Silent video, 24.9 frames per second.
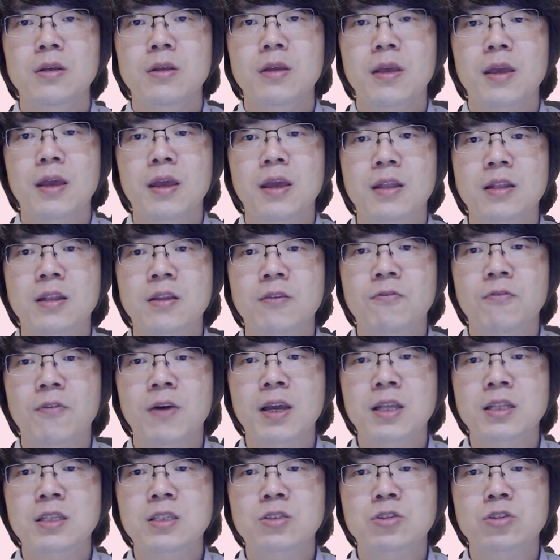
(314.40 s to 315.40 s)
And if
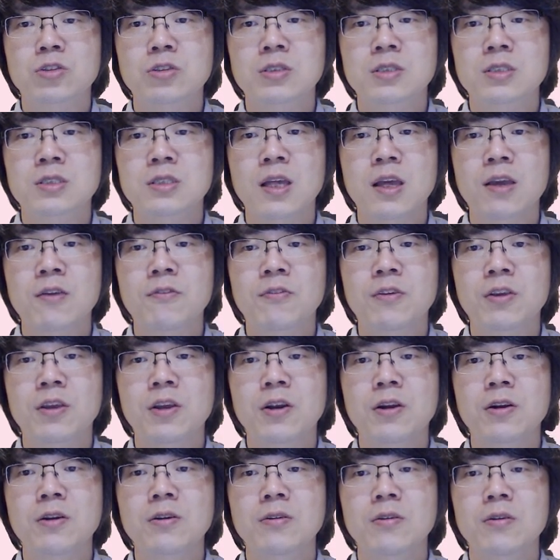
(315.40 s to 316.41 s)
white just save
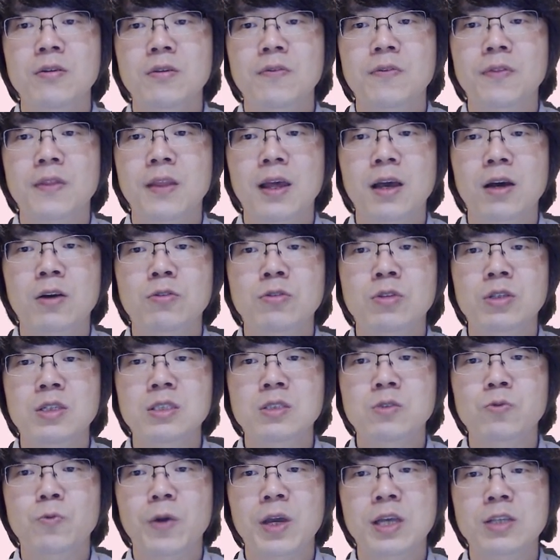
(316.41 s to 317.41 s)
here, now
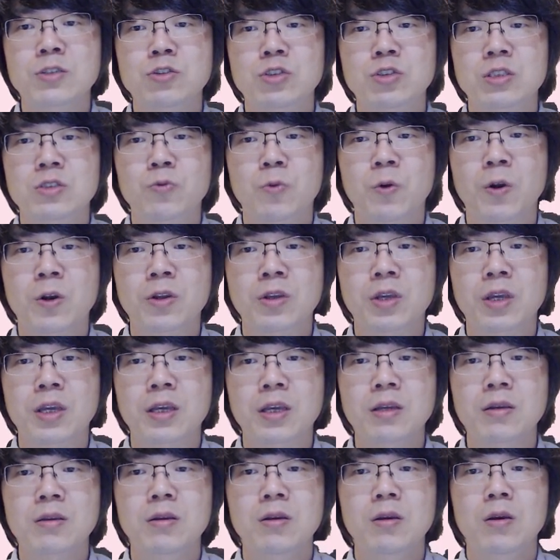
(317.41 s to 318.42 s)
this wedge is
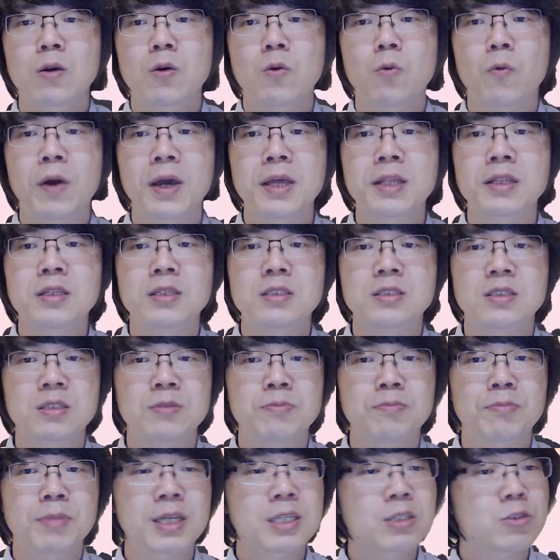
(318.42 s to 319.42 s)
working. White is
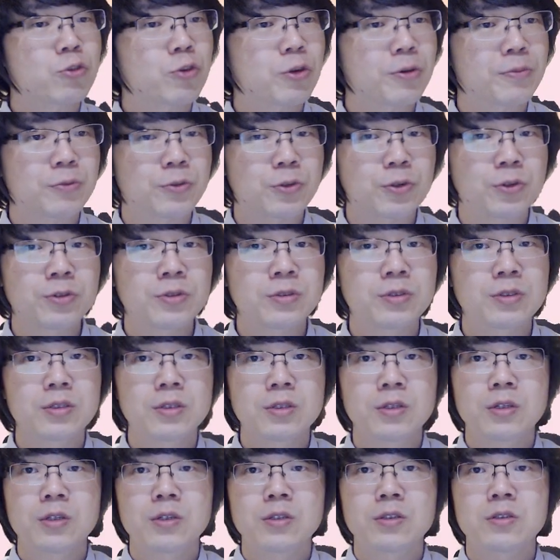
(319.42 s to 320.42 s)
in big trouble.
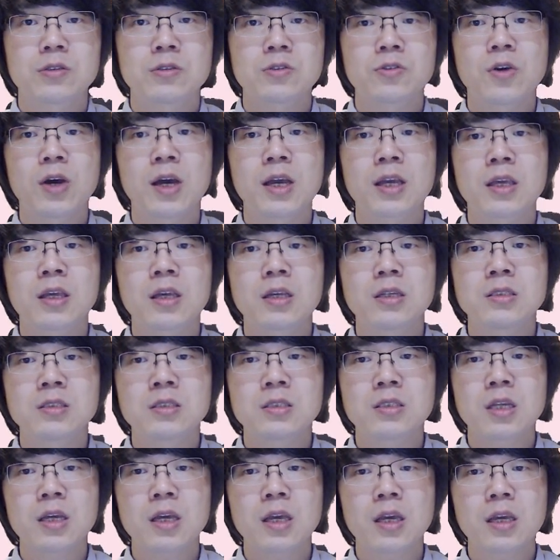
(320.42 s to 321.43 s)
So I can
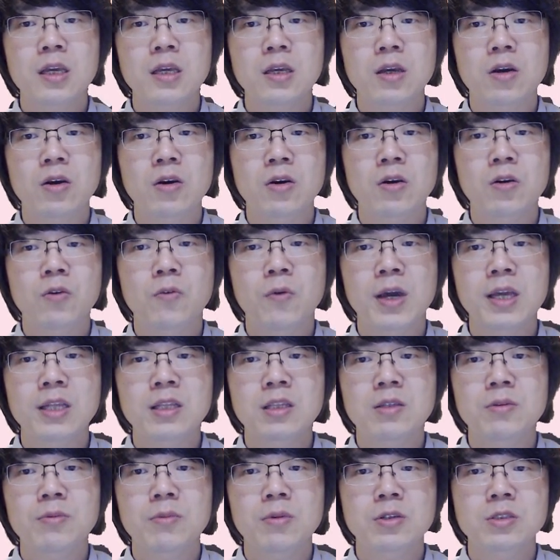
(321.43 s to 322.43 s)
say
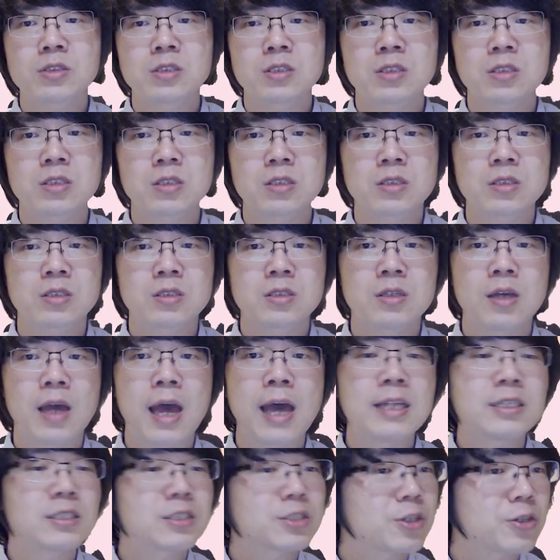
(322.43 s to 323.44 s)
white must
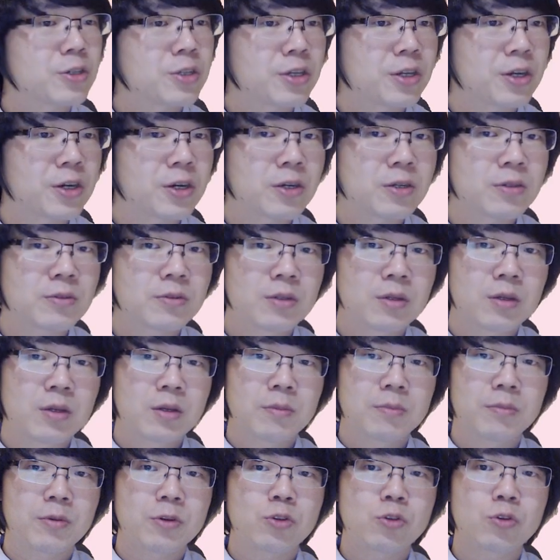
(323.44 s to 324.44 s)
answer here,
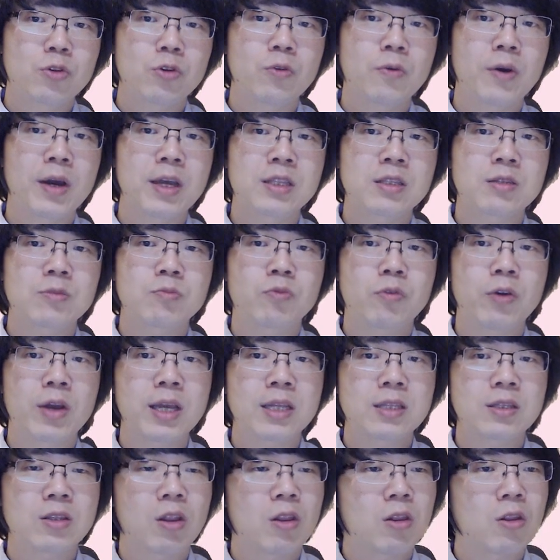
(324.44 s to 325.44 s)
but white
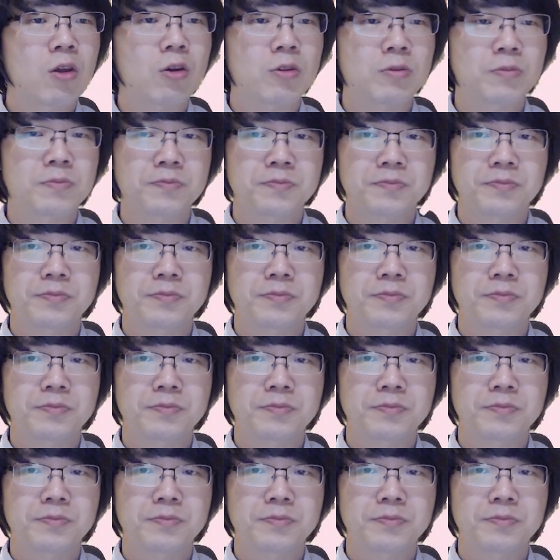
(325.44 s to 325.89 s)
break the lock.